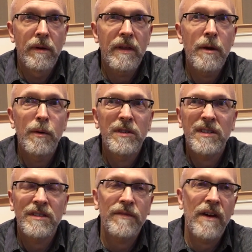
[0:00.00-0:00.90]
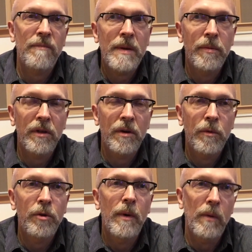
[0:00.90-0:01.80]
here were 65 people in a
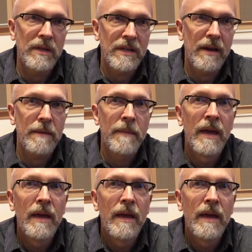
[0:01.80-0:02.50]
room at one time,